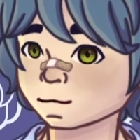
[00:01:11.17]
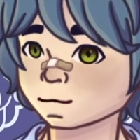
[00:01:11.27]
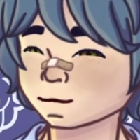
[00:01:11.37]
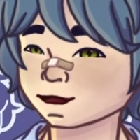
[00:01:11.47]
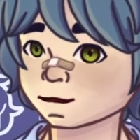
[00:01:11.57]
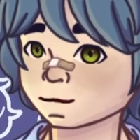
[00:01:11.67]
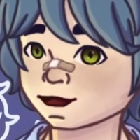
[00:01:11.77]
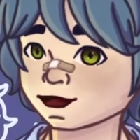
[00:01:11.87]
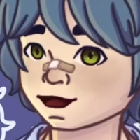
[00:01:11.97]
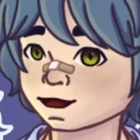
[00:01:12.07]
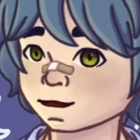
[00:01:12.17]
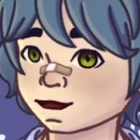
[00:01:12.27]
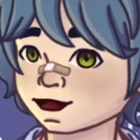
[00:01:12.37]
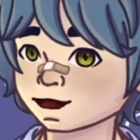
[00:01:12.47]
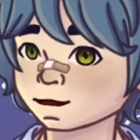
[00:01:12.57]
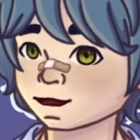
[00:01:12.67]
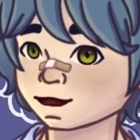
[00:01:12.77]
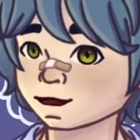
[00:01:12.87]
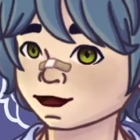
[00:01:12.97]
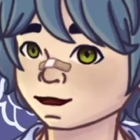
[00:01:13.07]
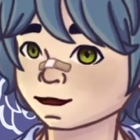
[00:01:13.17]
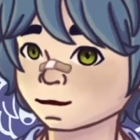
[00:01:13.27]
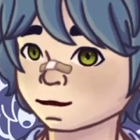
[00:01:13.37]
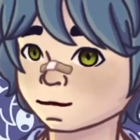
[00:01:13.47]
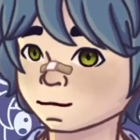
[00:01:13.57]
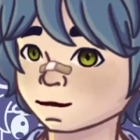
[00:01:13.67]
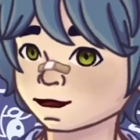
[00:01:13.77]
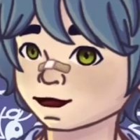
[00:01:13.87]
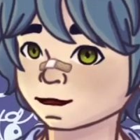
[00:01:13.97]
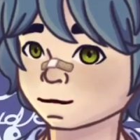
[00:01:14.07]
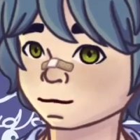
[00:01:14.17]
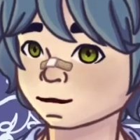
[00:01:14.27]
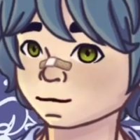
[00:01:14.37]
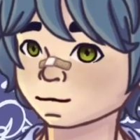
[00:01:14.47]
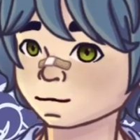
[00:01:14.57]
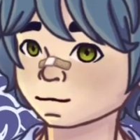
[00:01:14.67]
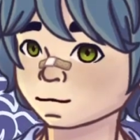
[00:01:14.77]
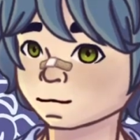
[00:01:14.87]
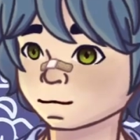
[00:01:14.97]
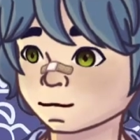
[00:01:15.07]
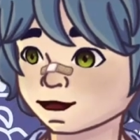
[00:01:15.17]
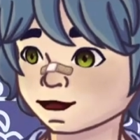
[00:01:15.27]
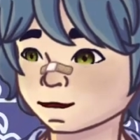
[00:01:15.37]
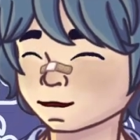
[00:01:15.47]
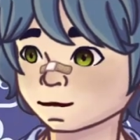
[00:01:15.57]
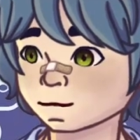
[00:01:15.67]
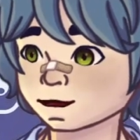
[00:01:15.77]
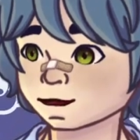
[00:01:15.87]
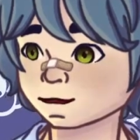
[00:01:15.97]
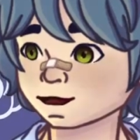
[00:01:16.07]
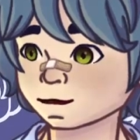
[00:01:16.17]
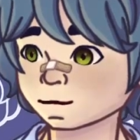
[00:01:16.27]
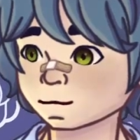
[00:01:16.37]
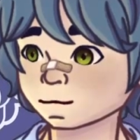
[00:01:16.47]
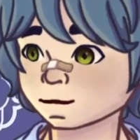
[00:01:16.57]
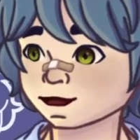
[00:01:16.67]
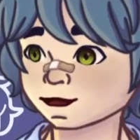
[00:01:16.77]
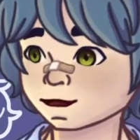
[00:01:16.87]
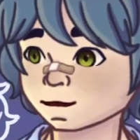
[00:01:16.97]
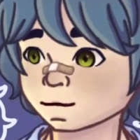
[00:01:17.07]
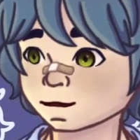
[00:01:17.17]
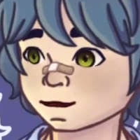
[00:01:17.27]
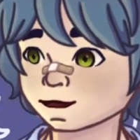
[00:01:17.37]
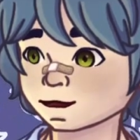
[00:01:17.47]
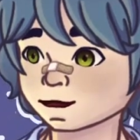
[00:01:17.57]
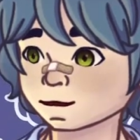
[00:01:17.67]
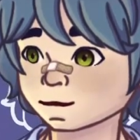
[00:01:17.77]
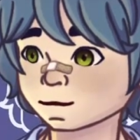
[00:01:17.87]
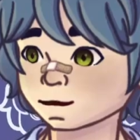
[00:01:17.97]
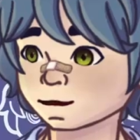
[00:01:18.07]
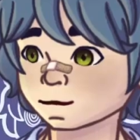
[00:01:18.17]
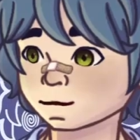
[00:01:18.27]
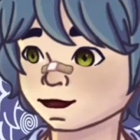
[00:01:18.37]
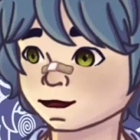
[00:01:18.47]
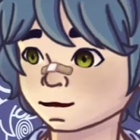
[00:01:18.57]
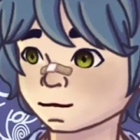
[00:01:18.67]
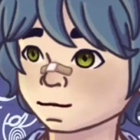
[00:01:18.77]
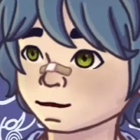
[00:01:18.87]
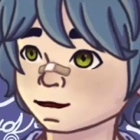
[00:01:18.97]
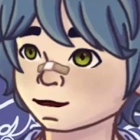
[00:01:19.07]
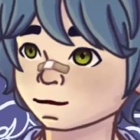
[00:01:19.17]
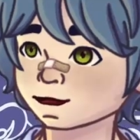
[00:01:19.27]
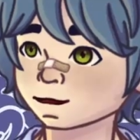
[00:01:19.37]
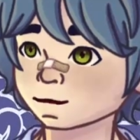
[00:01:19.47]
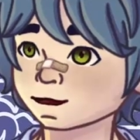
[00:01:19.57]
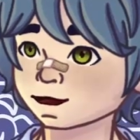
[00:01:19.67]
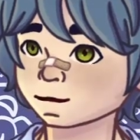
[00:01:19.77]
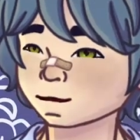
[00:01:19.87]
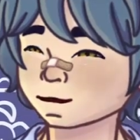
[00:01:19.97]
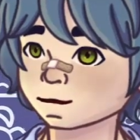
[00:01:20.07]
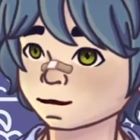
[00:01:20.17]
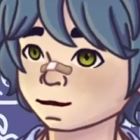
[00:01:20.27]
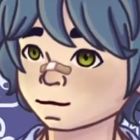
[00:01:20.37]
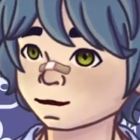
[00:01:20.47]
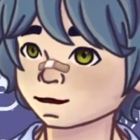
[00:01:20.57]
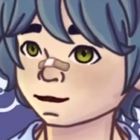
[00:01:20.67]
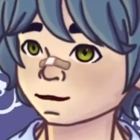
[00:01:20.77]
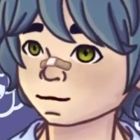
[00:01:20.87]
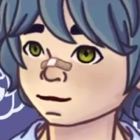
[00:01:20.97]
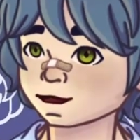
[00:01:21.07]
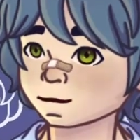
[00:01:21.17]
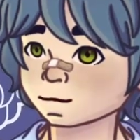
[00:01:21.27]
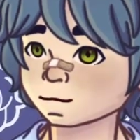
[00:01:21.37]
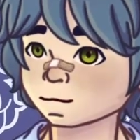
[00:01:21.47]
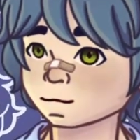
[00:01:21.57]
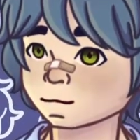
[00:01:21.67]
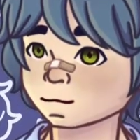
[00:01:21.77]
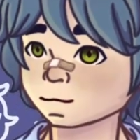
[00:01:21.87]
To fix this and give her a little bit more personality back, I wanted to change up her look and give her a unique aesthetic that would help her stand out from the other characters.